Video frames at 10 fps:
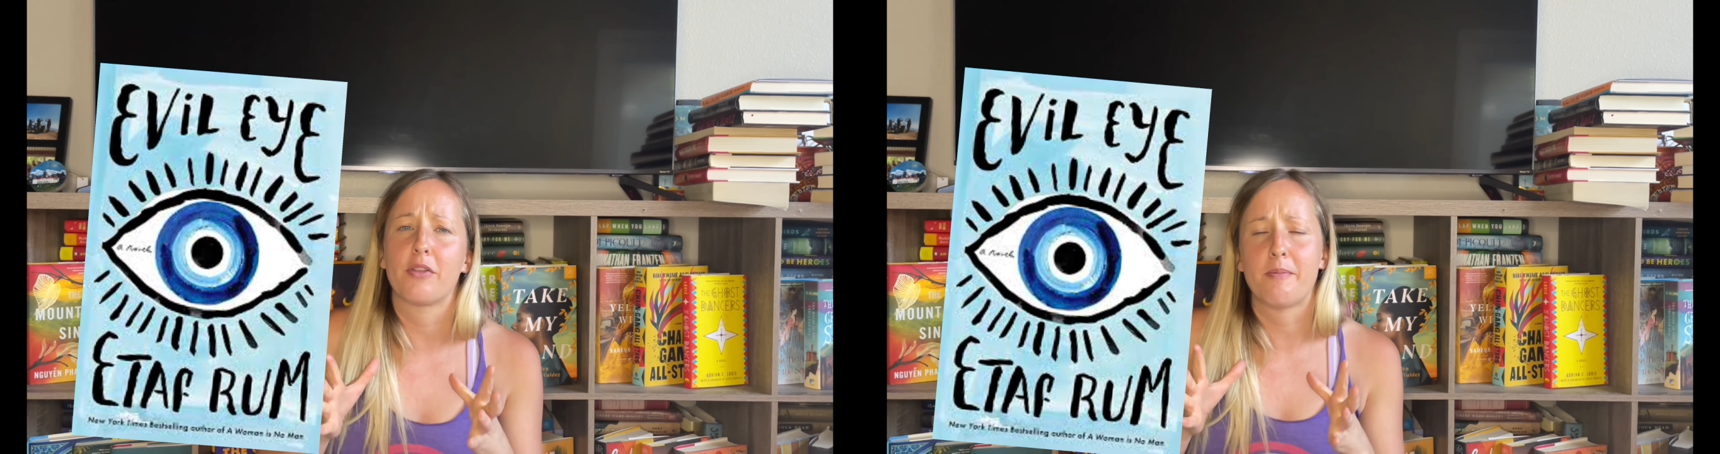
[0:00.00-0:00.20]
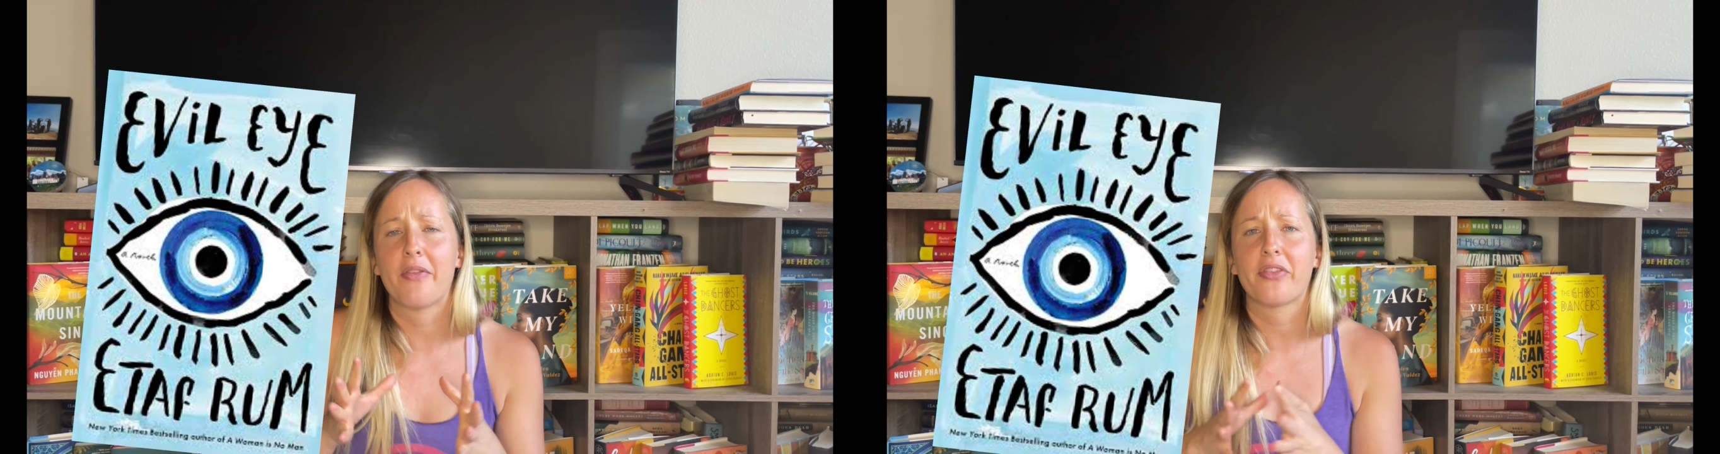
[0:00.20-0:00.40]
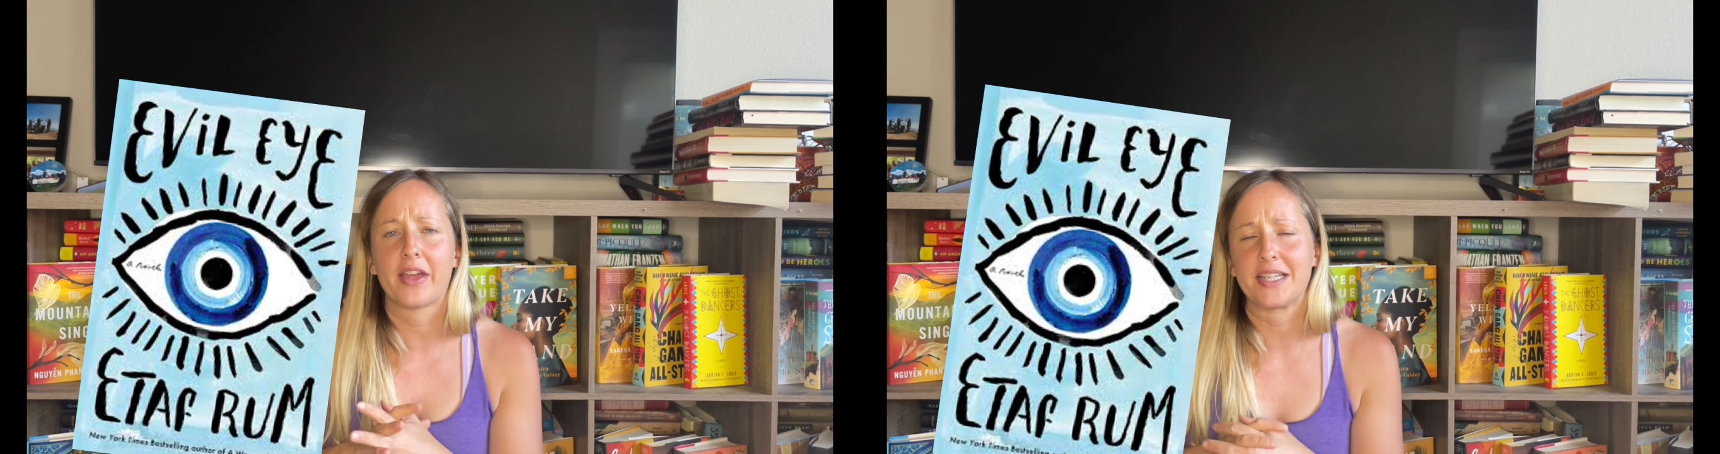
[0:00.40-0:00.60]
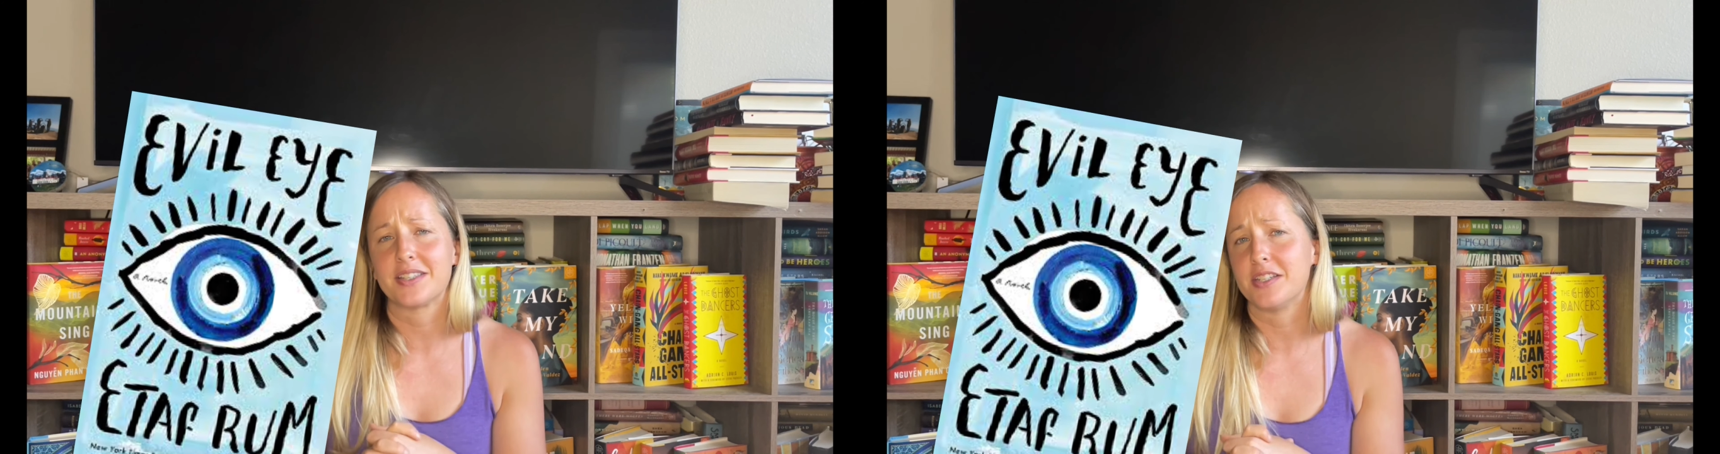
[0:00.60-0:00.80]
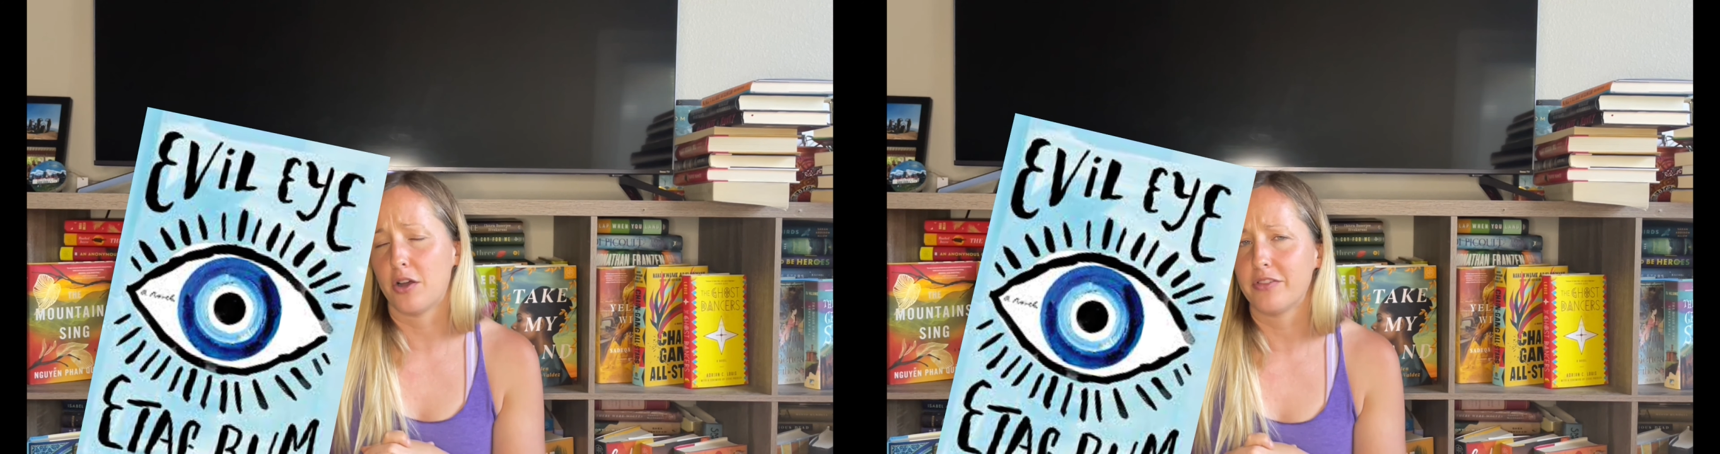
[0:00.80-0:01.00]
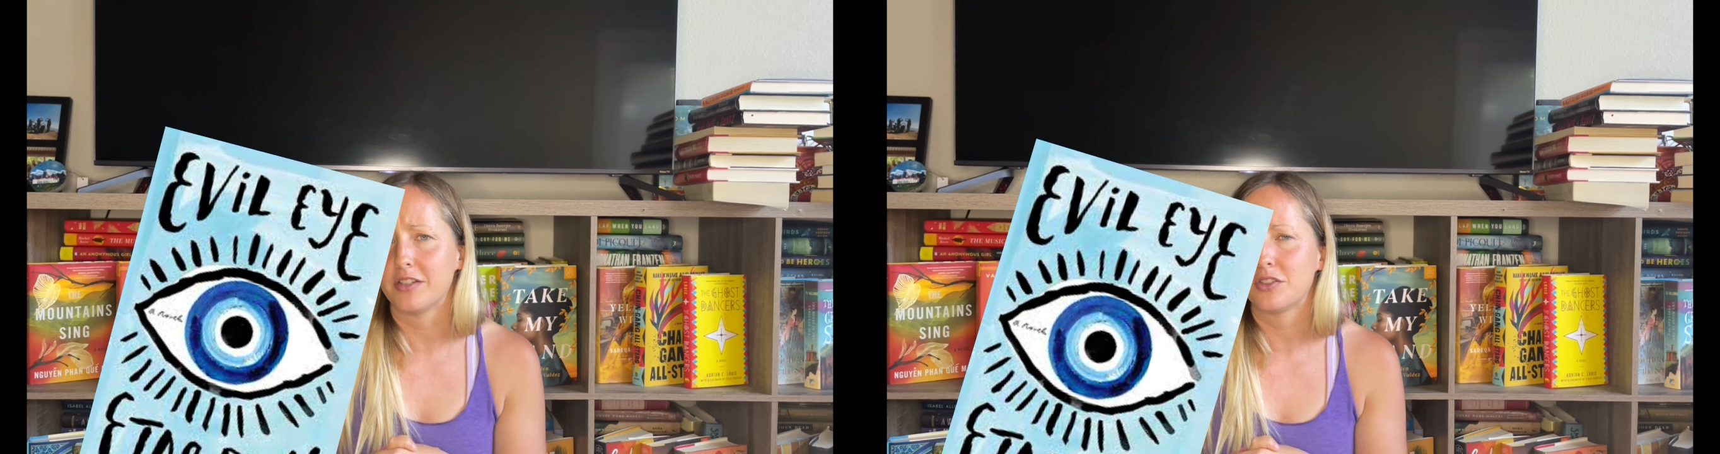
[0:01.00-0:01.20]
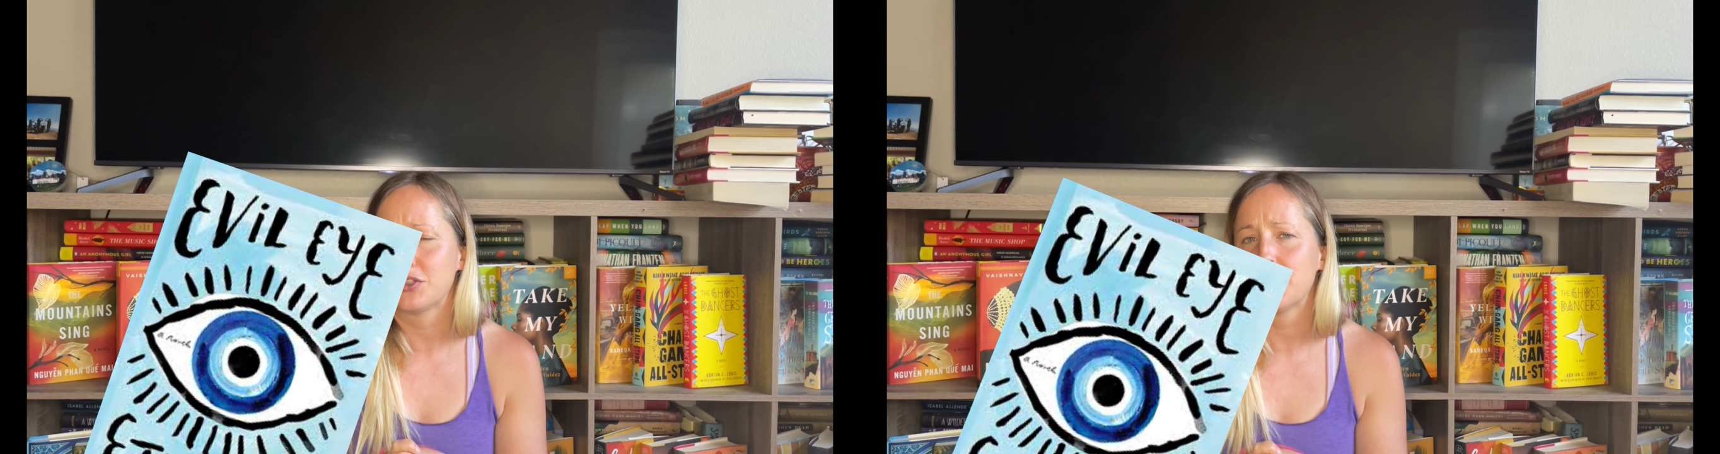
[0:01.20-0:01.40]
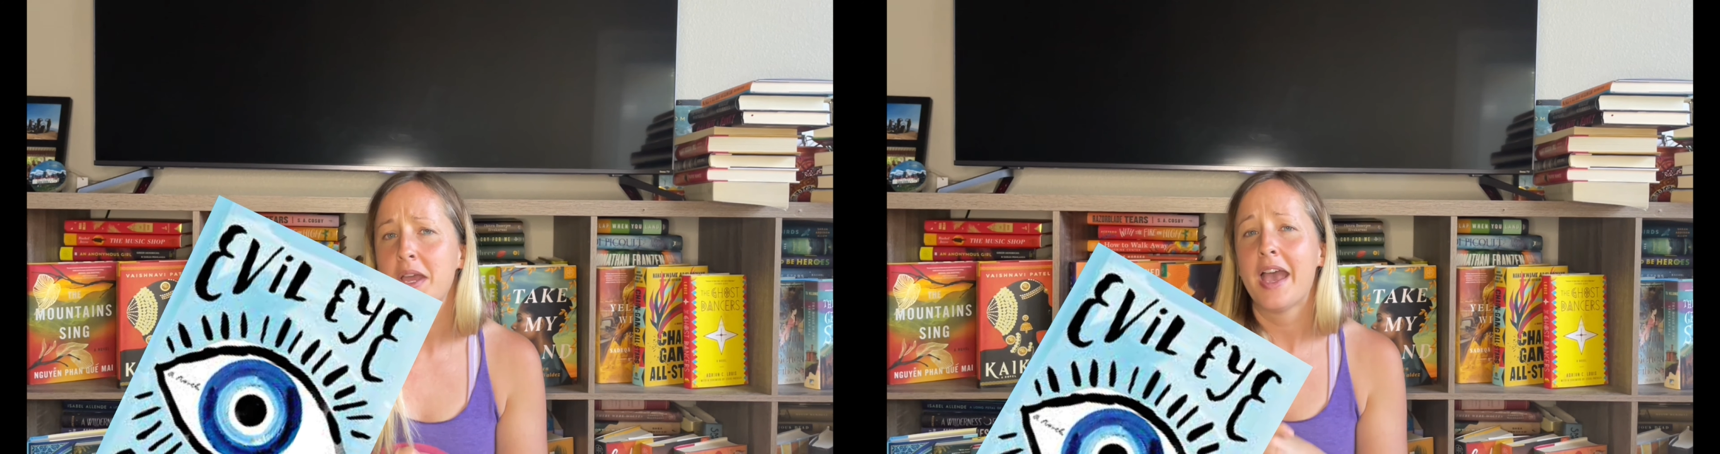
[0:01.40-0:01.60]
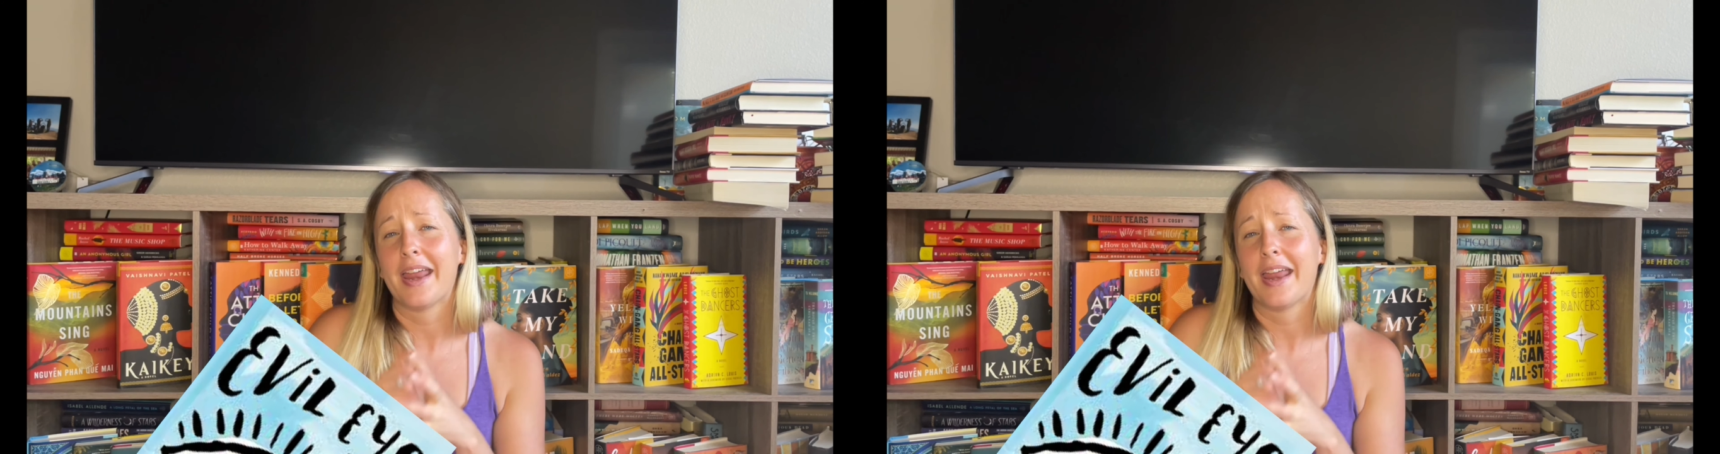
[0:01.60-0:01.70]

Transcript: the Month likes to delve into,